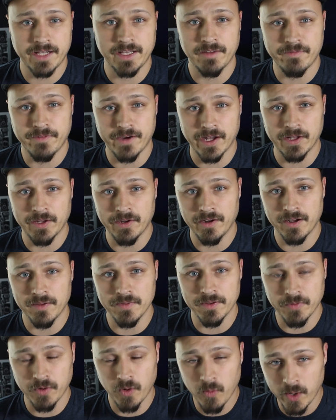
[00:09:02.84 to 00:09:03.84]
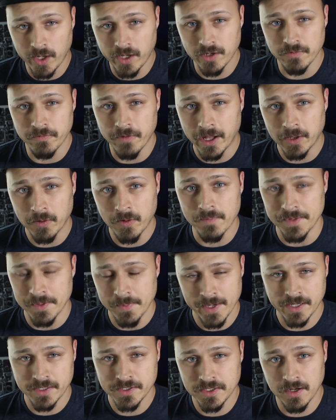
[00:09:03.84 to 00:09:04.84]
that the quicker you follow up, the
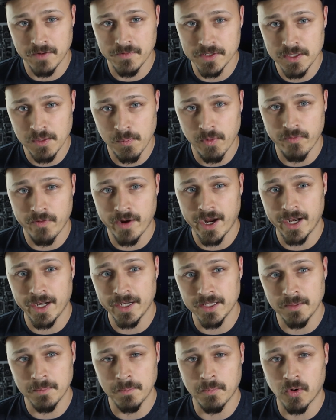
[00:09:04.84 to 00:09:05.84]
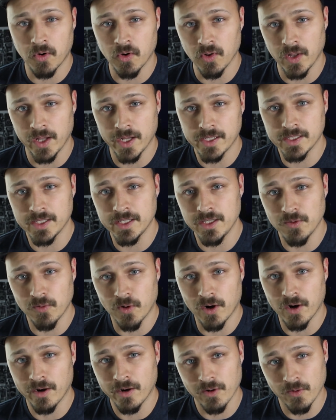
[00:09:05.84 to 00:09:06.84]
better service you're providing, and the more likely you
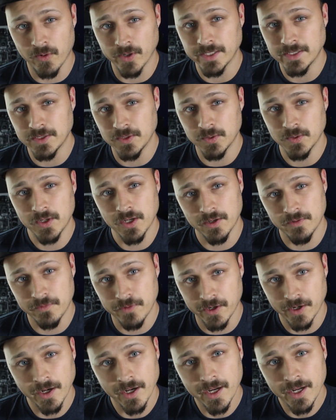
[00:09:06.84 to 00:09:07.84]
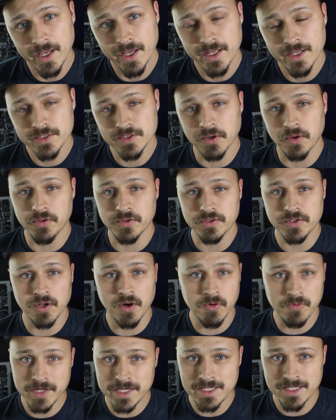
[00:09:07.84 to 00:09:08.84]
are going to convert. So there's no
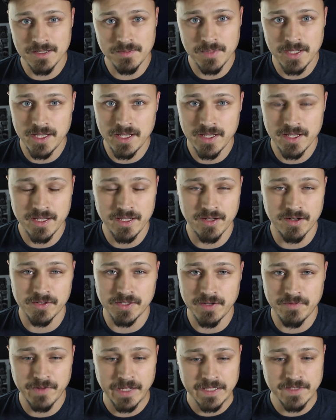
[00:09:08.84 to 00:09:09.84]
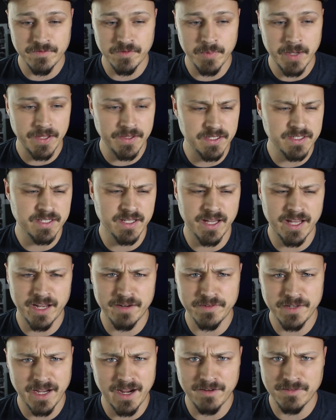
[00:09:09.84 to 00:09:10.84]
reason to be, defensive about this. A lot
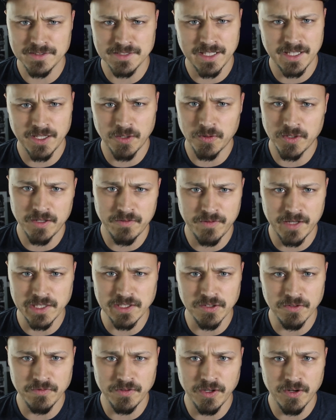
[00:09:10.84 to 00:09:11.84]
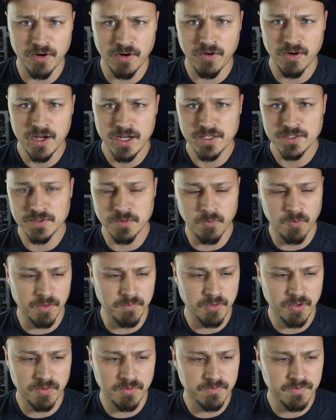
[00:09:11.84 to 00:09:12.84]
of photographers on there were defensive. So one
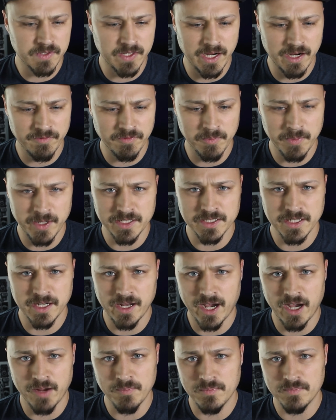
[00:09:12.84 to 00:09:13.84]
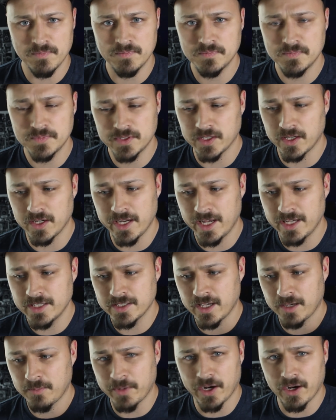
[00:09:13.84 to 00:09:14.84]
photographer mentioned, Sunday is
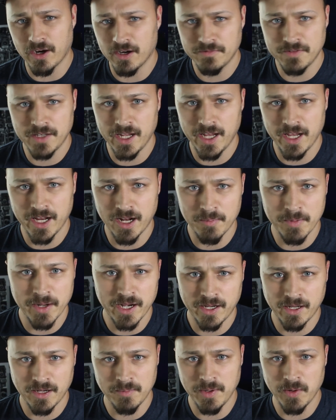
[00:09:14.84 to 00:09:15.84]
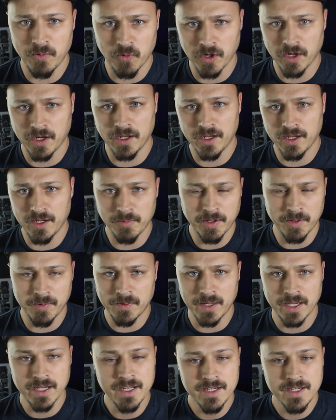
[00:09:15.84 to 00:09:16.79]
like my off day, and I'm not going to be working, and blah, blah.